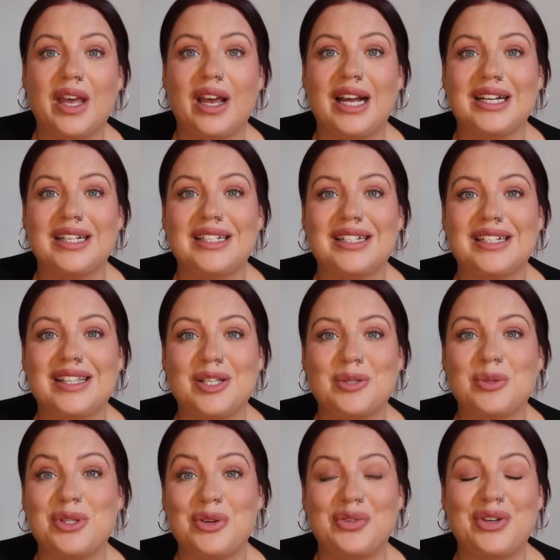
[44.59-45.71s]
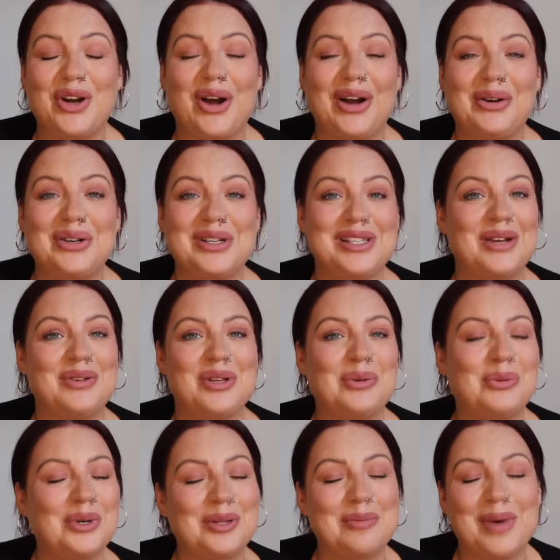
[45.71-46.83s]
And this was the other night, honestly. It was like
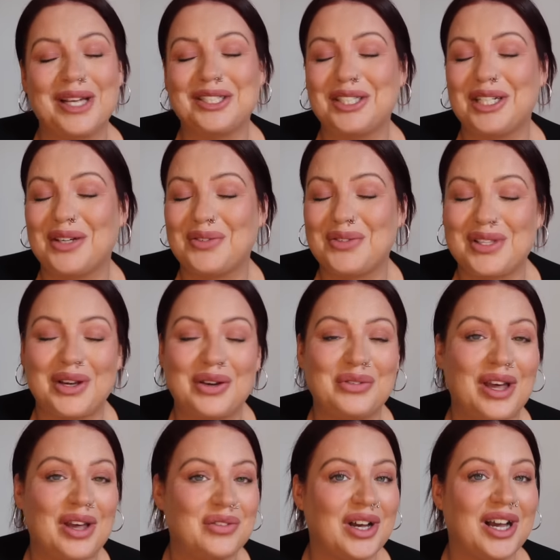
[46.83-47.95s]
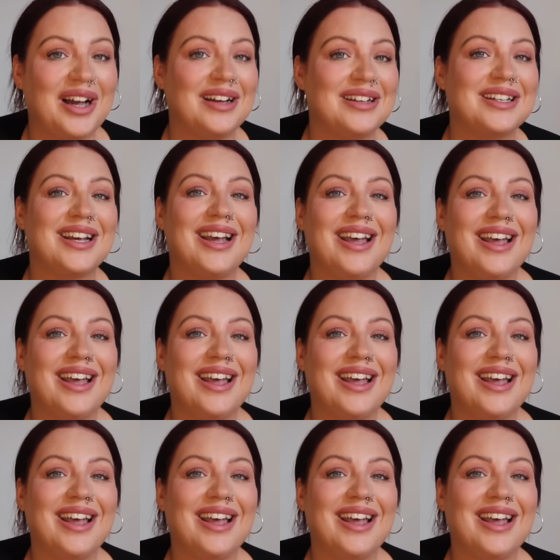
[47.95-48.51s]
one of the best shifts I've ever had.